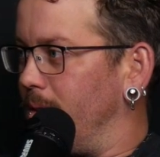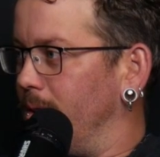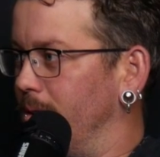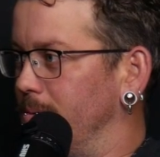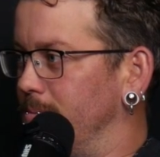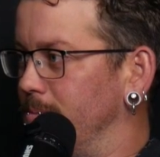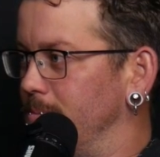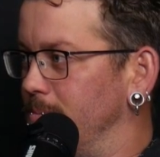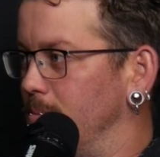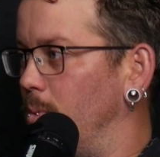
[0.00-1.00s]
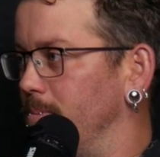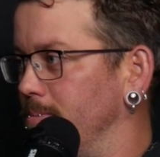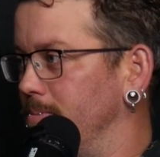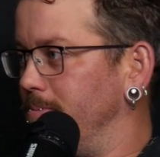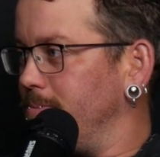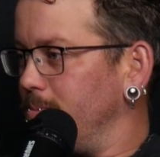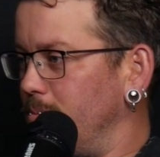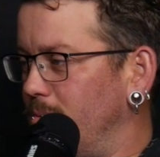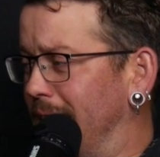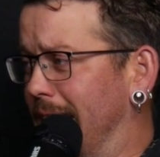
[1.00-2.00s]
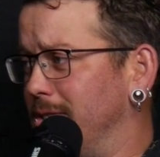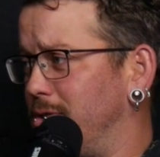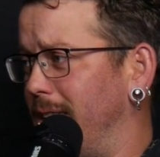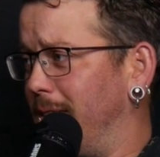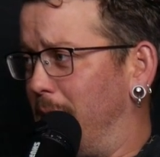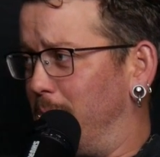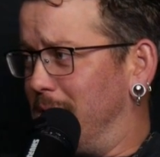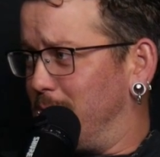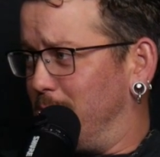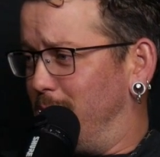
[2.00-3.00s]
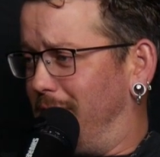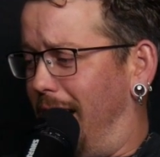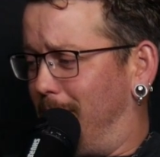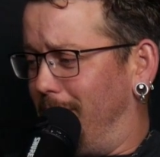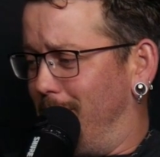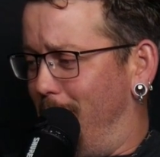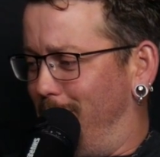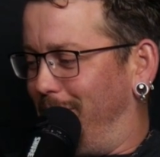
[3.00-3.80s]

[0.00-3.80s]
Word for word: the pod in the ground. It, and straight line winds will topple them over. It'll